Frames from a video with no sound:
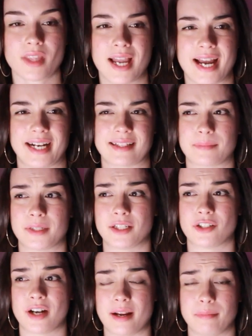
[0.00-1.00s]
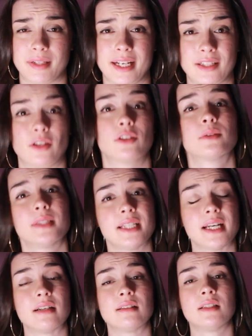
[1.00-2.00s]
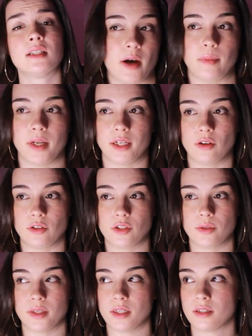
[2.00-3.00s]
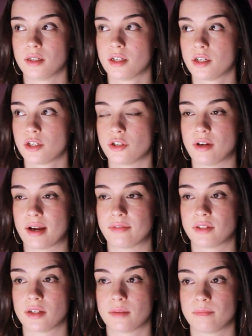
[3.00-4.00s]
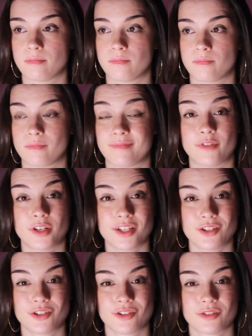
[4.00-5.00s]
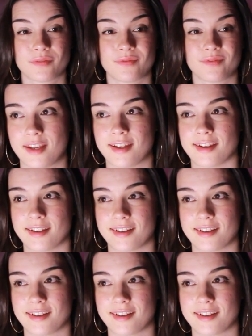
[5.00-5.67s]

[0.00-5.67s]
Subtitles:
I guess I'm going to try and play along to it now. I'll play along to it to have some footage. Yeah.